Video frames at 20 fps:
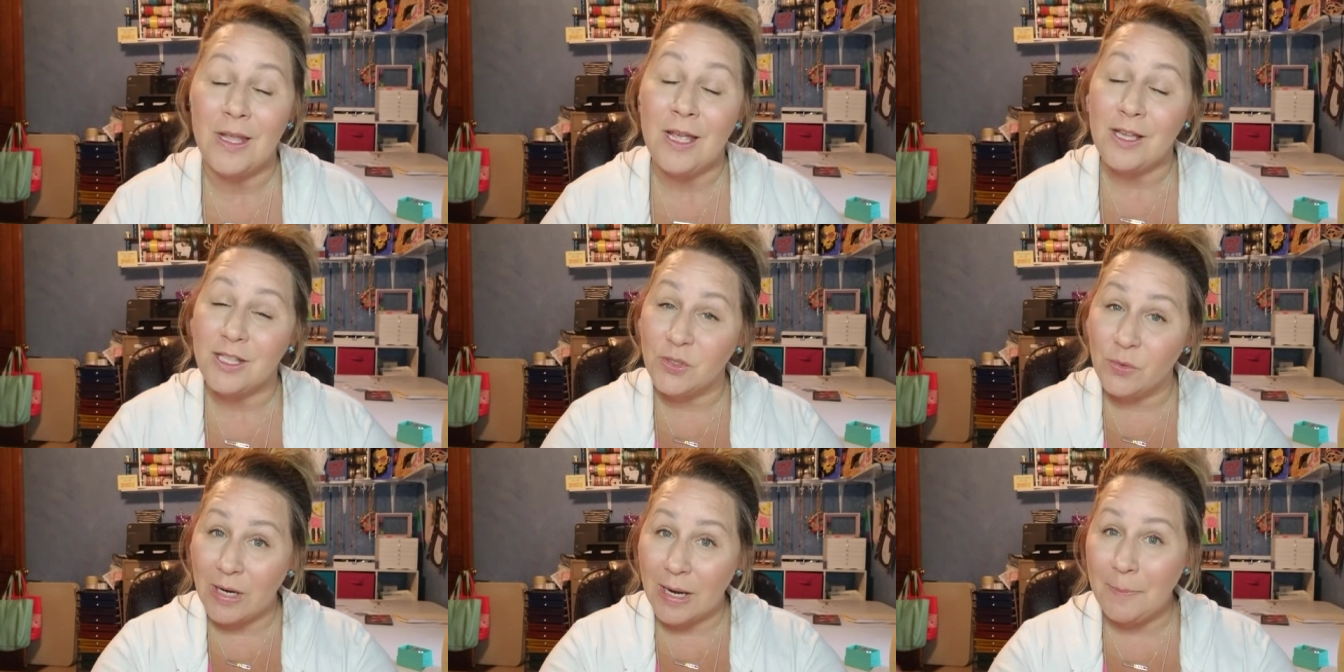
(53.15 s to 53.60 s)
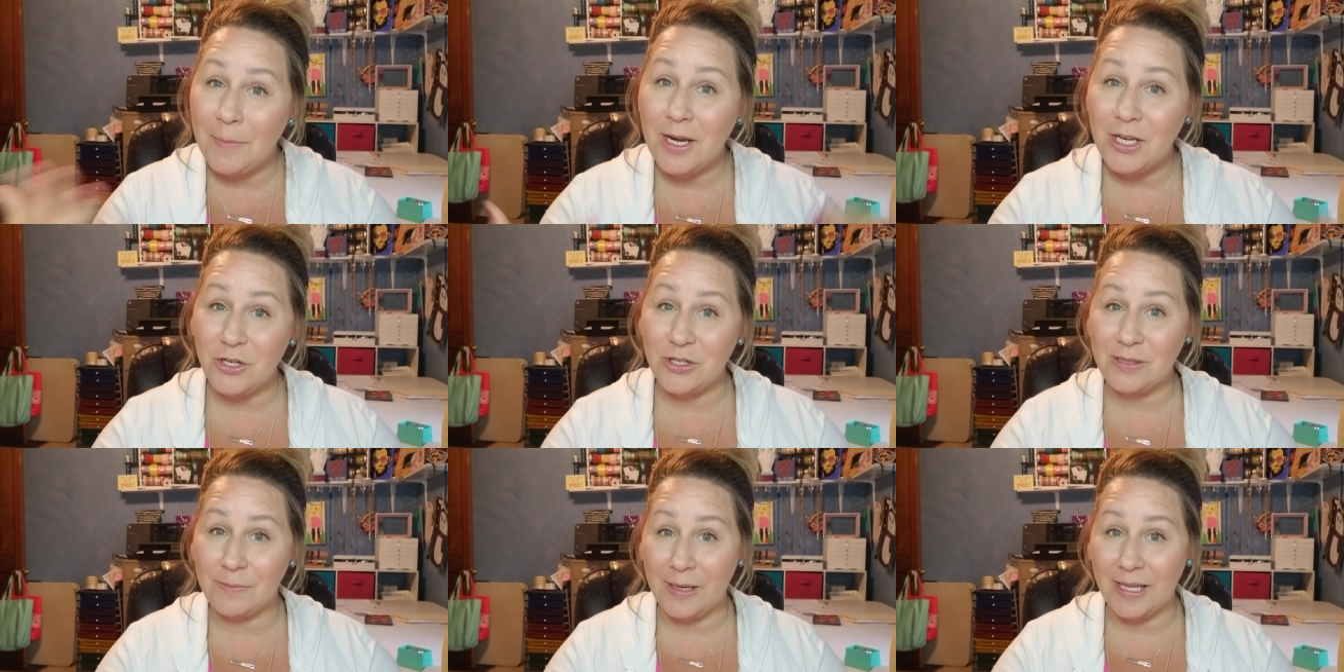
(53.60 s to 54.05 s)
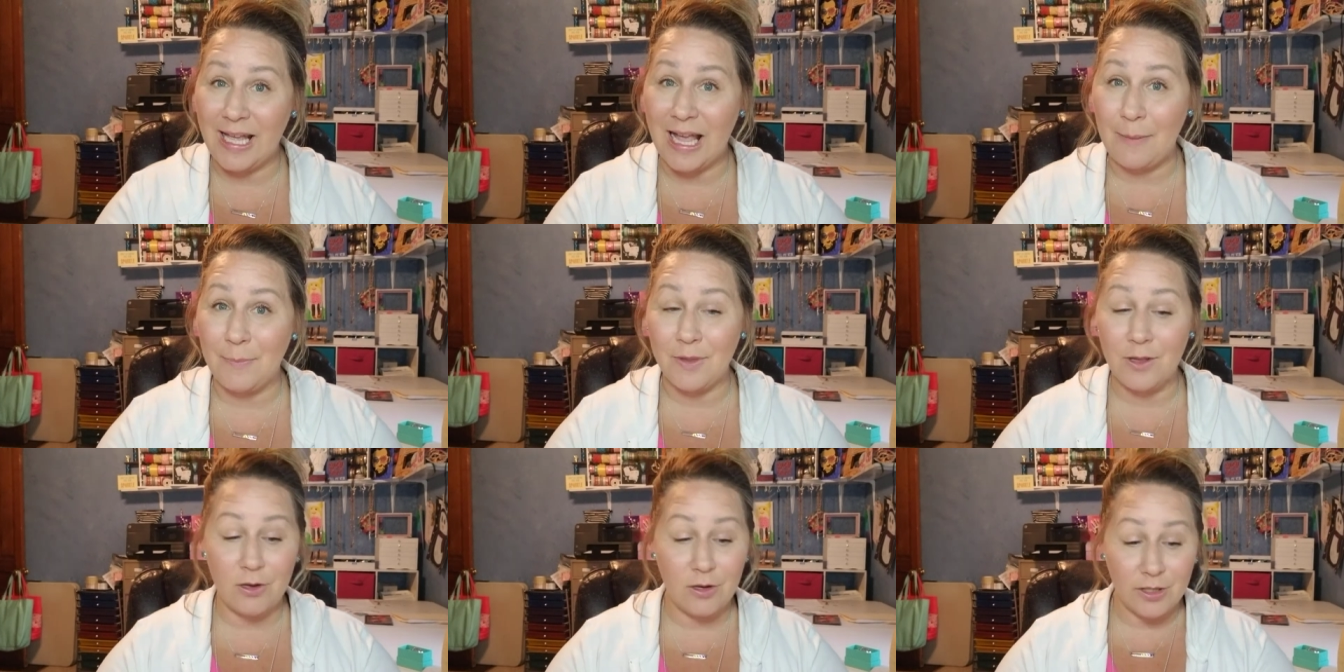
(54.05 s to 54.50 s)
So what I'm going to do is I'm going to
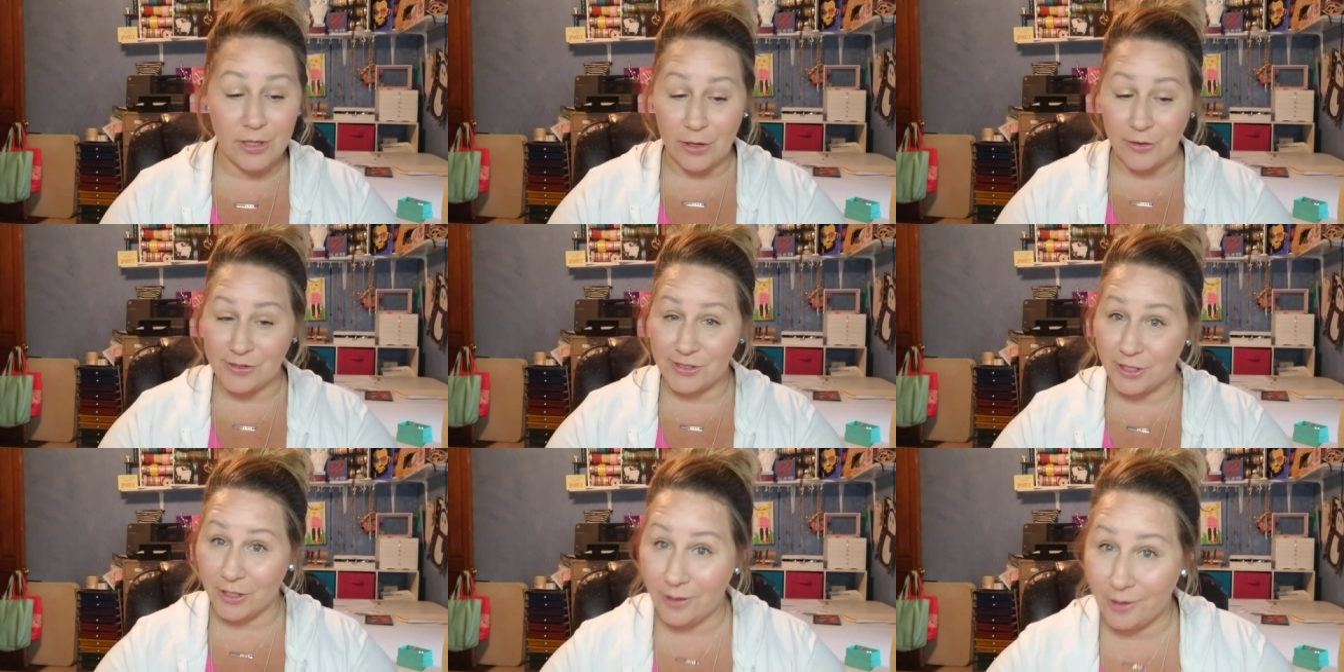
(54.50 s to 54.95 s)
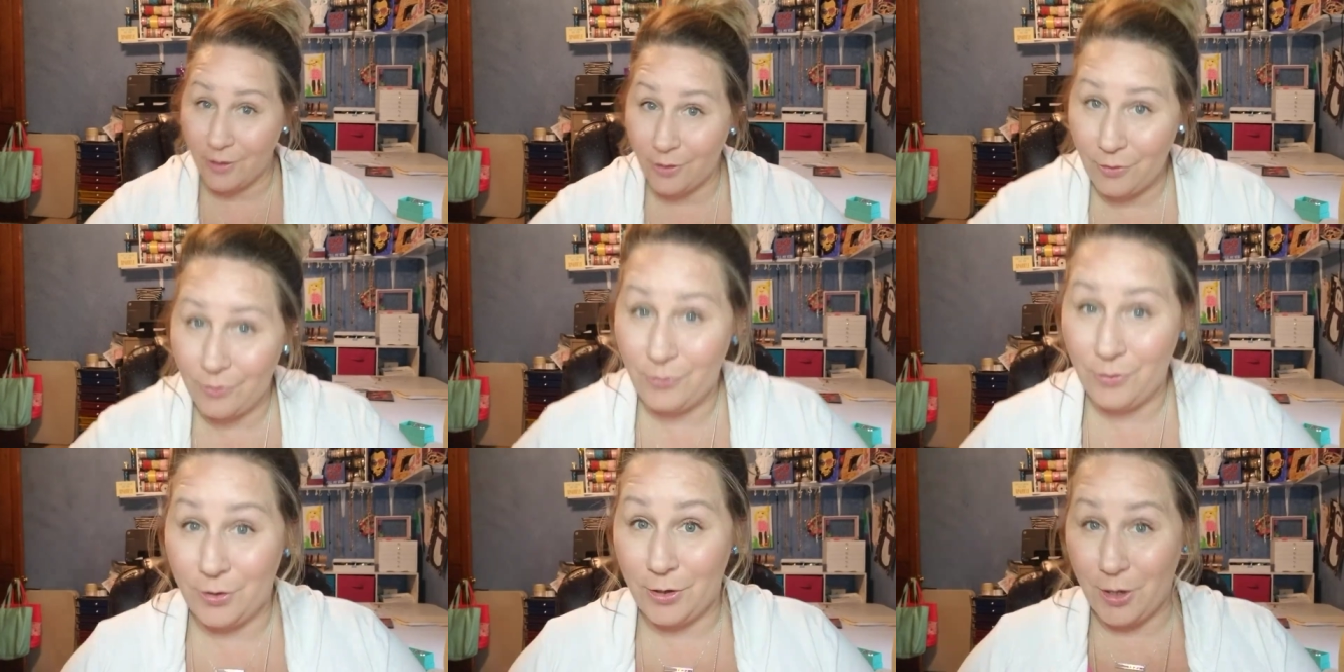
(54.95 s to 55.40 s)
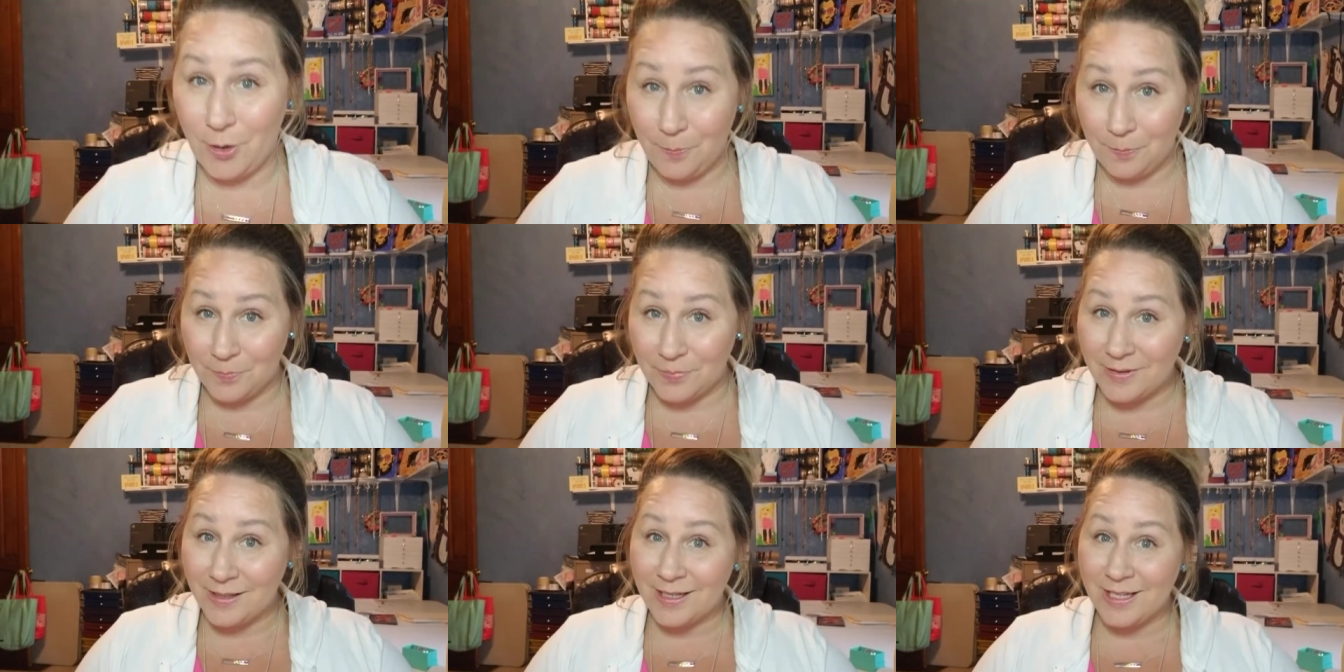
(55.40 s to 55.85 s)
come a little closer. Oop.
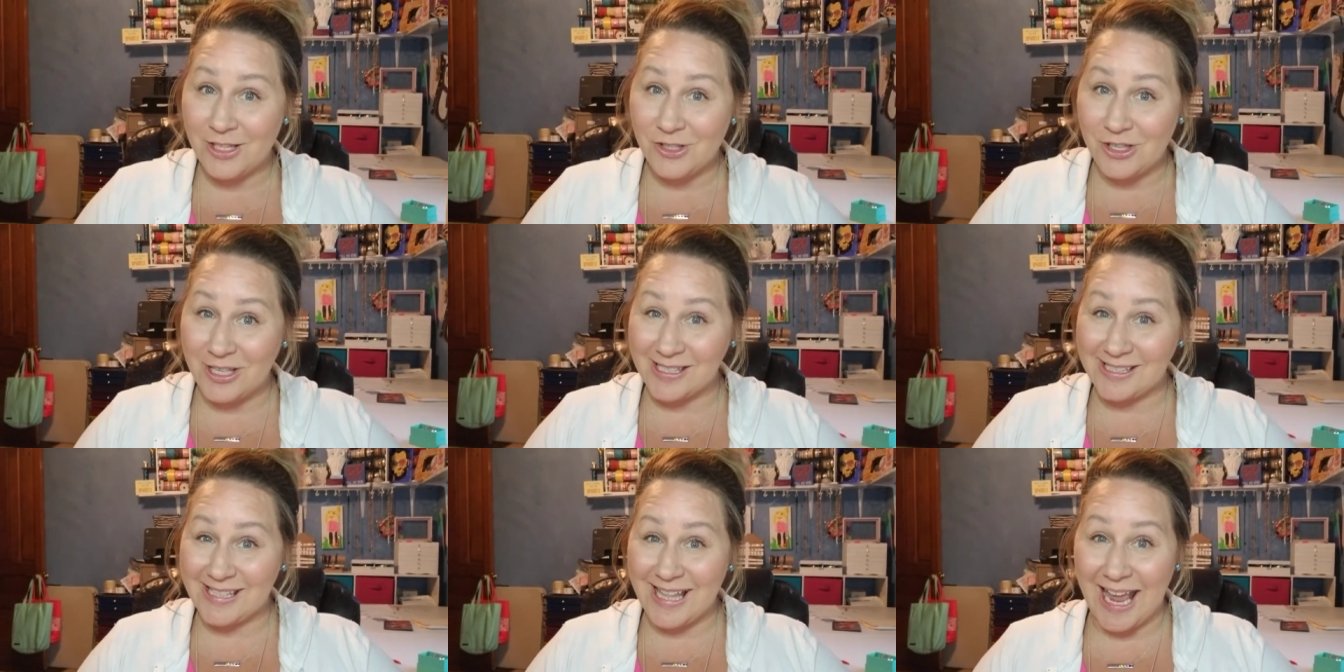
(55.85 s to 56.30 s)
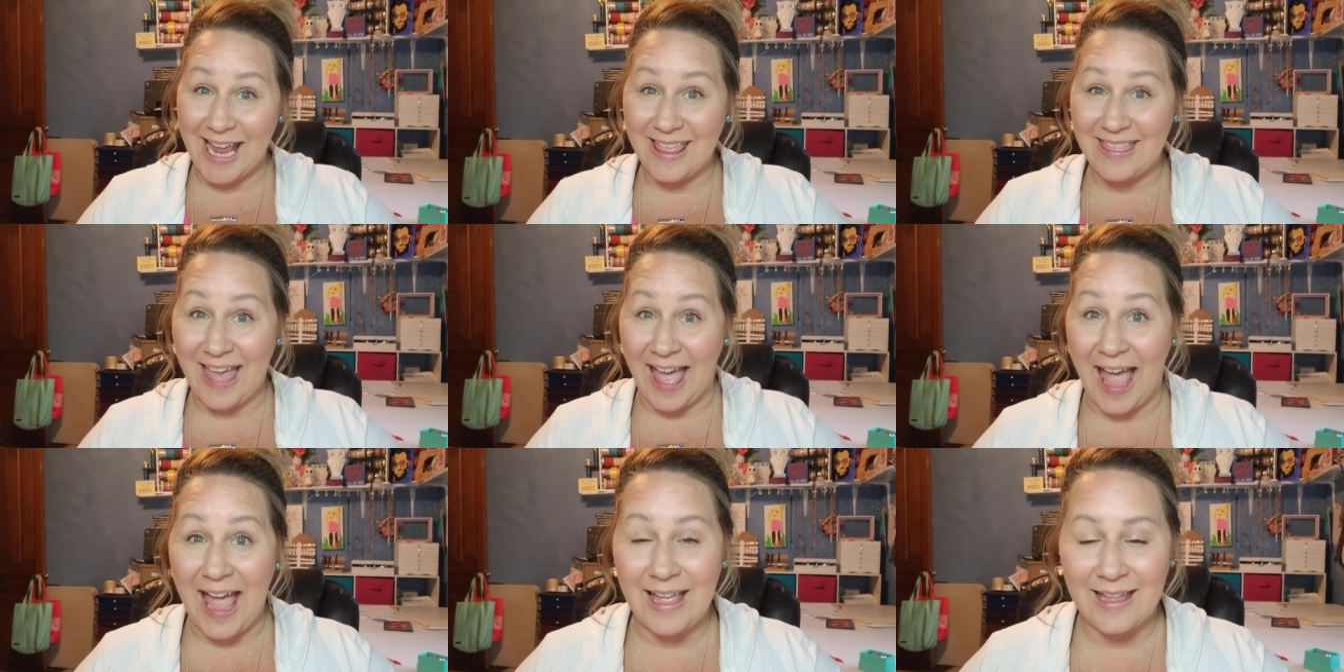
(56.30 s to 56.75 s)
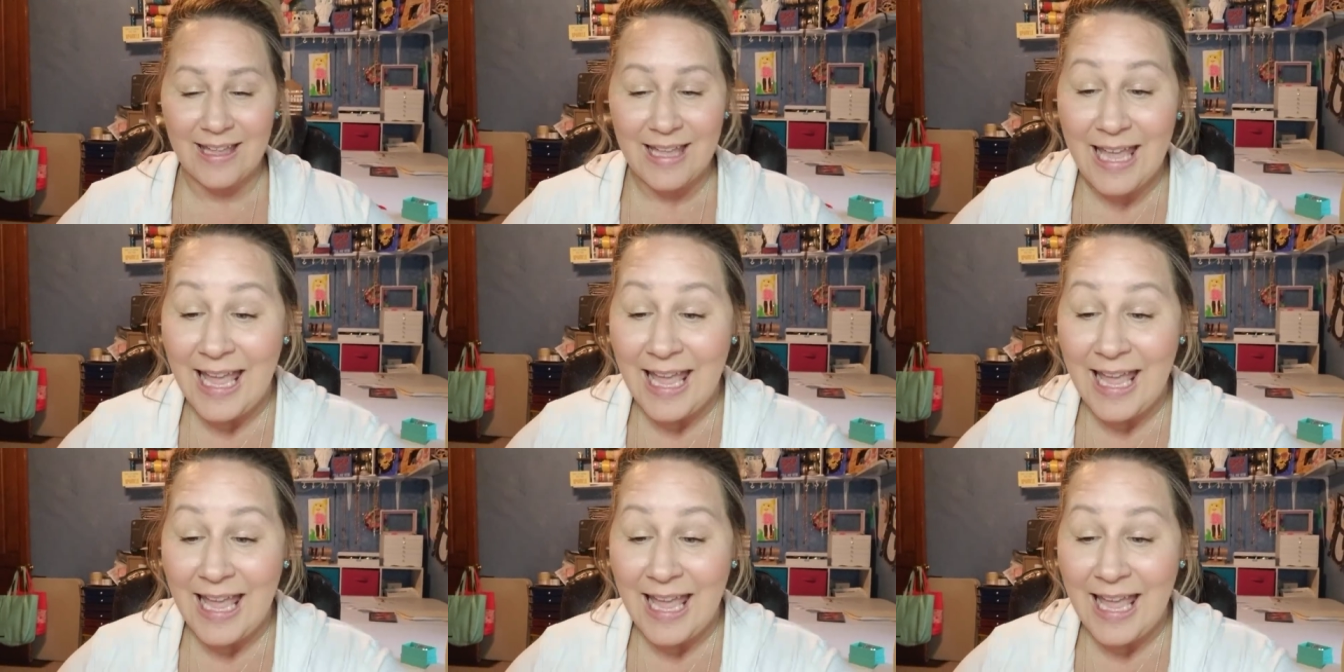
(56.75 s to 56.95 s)
Just like that.